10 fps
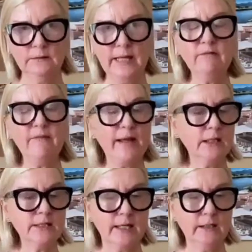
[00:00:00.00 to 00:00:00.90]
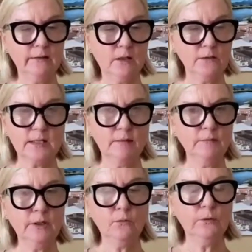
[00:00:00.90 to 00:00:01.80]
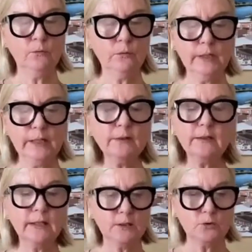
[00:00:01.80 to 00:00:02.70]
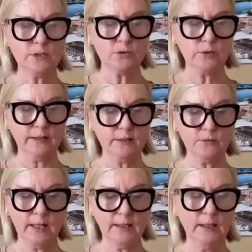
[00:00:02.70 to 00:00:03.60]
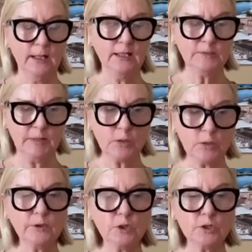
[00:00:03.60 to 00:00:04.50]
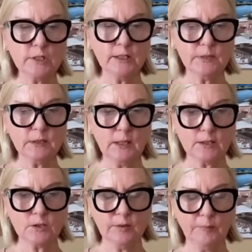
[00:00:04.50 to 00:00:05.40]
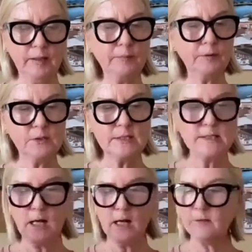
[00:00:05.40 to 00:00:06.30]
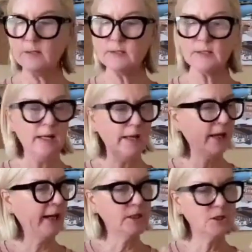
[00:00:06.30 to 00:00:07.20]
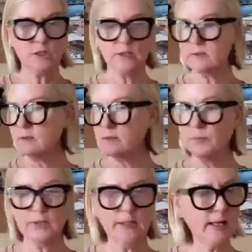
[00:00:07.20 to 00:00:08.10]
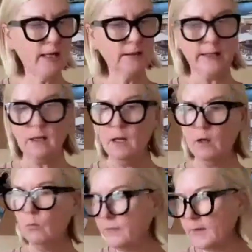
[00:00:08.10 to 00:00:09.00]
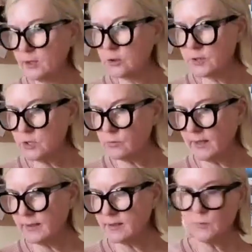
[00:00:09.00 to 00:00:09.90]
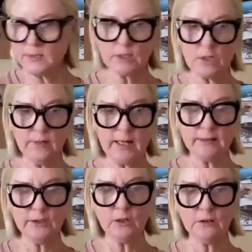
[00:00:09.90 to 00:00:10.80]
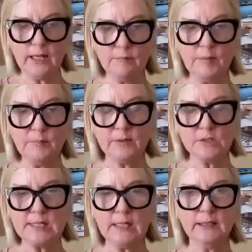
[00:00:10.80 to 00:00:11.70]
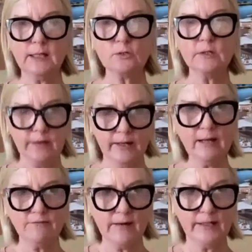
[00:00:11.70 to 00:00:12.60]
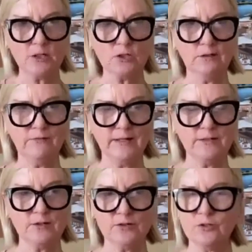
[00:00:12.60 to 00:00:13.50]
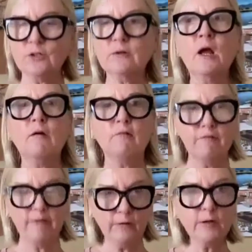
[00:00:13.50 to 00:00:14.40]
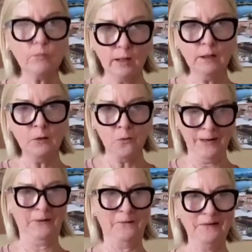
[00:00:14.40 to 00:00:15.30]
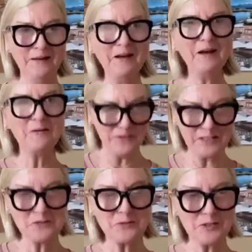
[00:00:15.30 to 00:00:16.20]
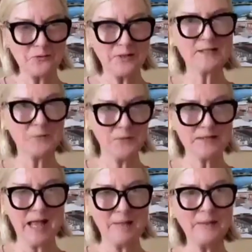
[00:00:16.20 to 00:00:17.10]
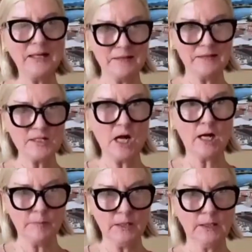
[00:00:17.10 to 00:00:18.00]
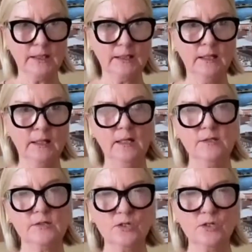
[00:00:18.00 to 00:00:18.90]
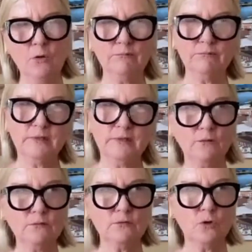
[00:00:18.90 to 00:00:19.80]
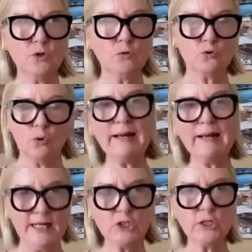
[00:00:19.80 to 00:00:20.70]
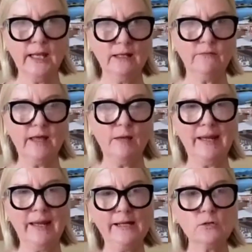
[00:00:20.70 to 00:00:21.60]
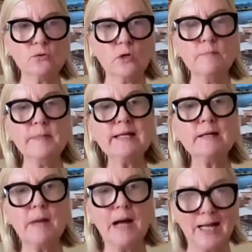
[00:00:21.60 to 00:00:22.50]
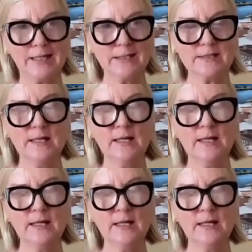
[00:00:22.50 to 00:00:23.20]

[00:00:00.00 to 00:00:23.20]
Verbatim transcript: Yeah, and validating those. And I'm, you know, we, we're hearing the interest rates, right? Especially when you're dealing with luxury people, you see all these agents putting on like what the interest rate is, what's going on. You know, a lot of people that are selling luxury, they have financial advisors. They're very well aware of the interest rates and what's happening in the stock market. So don't don't don't try to educate them and or minimize